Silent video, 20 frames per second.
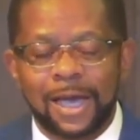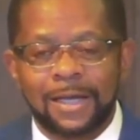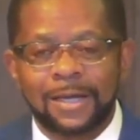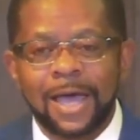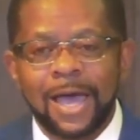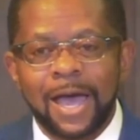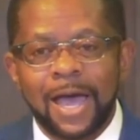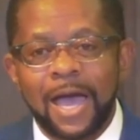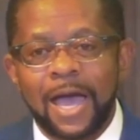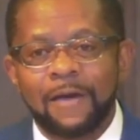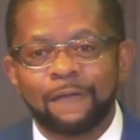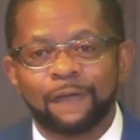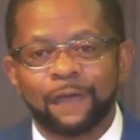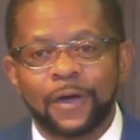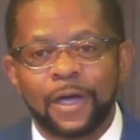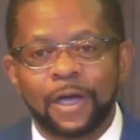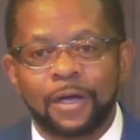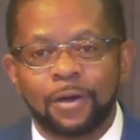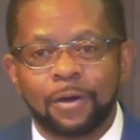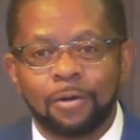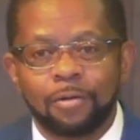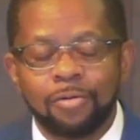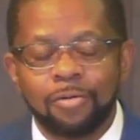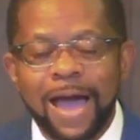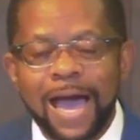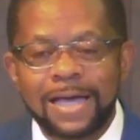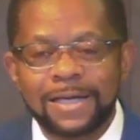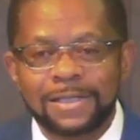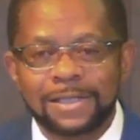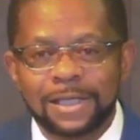in every
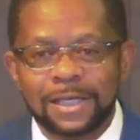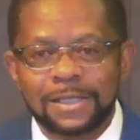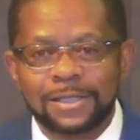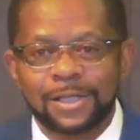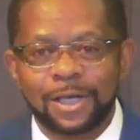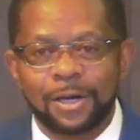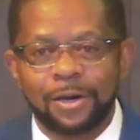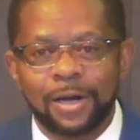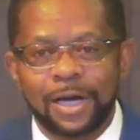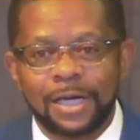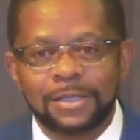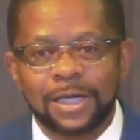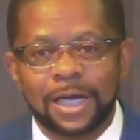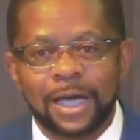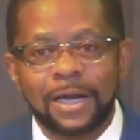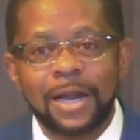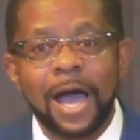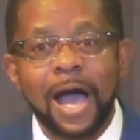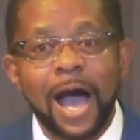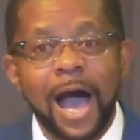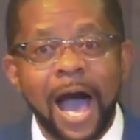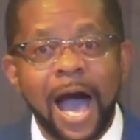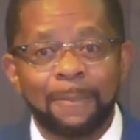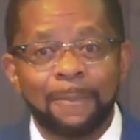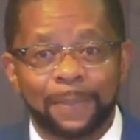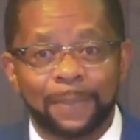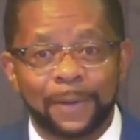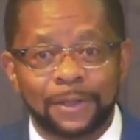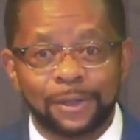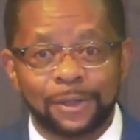crisis, there is an
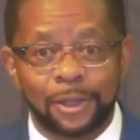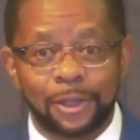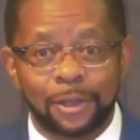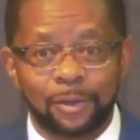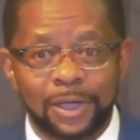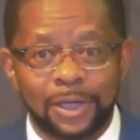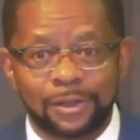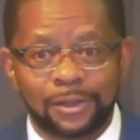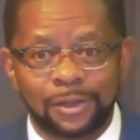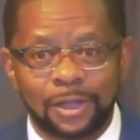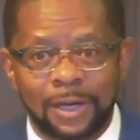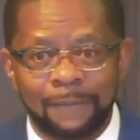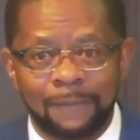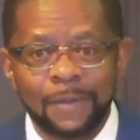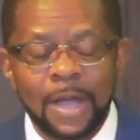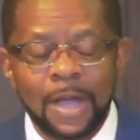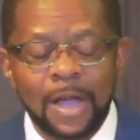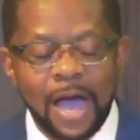opportunity.